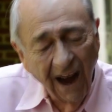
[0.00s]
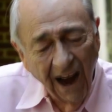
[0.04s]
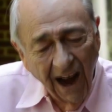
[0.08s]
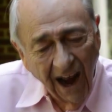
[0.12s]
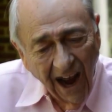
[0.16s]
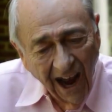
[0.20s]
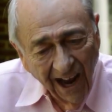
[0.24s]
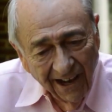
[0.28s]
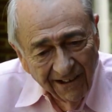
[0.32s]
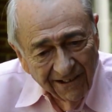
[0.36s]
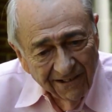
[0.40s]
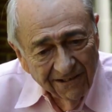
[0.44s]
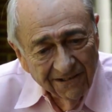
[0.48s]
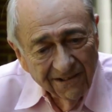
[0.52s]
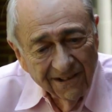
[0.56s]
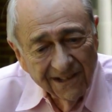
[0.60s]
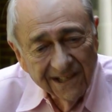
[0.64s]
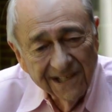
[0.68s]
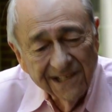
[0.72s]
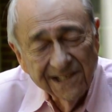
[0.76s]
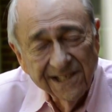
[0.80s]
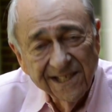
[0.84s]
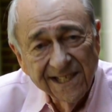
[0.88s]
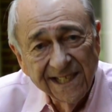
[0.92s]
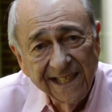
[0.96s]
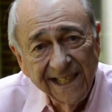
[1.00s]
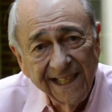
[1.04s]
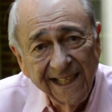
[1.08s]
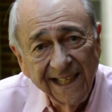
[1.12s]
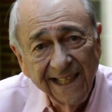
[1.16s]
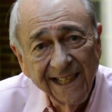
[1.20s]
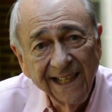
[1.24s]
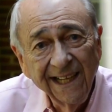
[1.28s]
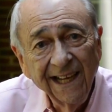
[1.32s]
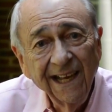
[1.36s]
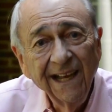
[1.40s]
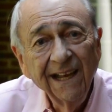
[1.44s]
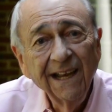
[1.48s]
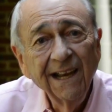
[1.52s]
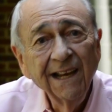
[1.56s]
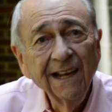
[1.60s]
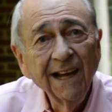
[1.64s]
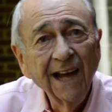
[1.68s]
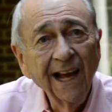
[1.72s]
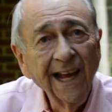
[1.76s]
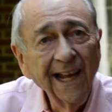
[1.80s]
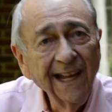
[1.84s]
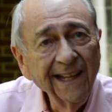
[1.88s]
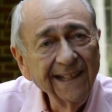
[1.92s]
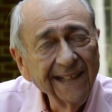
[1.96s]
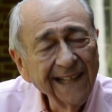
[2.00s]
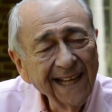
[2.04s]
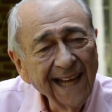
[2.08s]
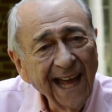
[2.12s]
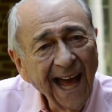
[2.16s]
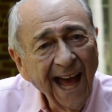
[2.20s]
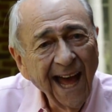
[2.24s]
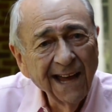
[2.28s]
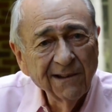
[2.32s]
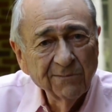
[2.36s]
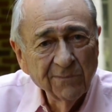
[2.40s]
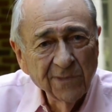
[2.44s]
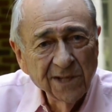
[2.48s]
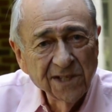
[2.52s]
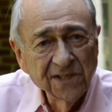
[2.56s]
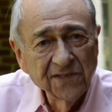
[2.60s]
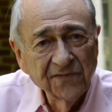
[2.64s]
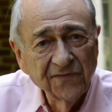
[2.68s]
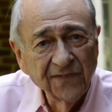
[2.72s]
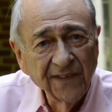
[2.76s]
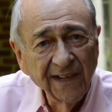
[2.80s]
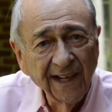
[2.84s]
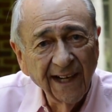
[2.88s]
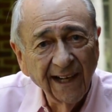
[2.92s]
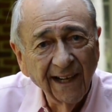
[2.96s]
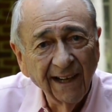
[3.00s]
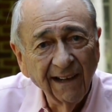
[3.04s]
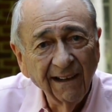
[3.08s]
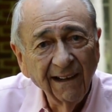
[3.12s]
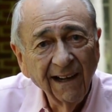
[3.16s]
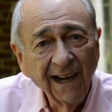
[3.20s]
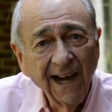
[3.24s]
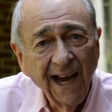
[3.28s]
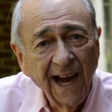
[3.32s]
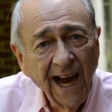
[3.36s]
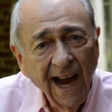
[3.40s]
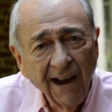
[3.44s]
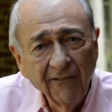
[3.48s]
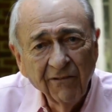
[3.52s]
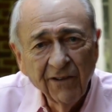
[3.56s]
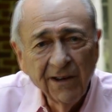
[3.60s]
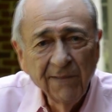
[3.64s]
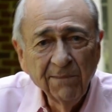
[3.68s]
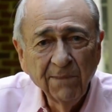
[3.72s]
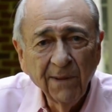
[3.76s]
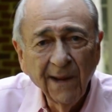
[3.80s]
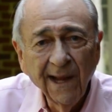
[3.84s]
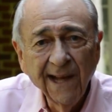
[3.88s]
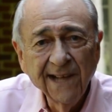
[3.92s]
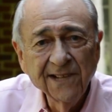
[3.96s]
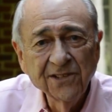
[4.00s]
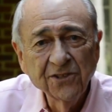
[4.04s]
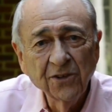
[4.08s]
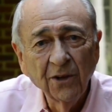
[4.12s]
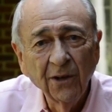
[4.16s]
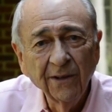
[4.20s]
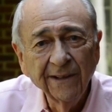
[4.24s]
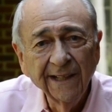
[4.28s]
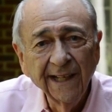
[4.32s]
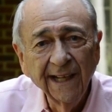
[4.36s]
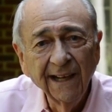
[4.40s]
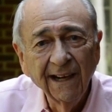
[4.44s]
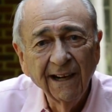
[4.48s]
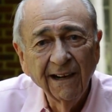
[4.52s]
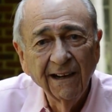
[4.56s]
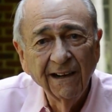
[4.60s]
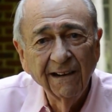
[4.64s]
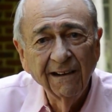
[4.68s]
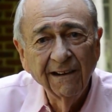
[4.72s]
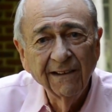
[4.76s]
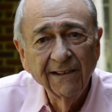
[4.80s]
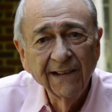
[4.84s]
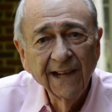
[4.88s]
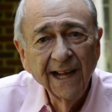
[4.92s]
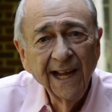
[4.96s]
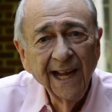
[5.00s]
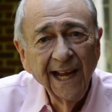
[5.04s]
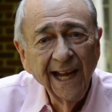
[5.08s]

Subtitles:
in the atmosphere, every place on the Earth,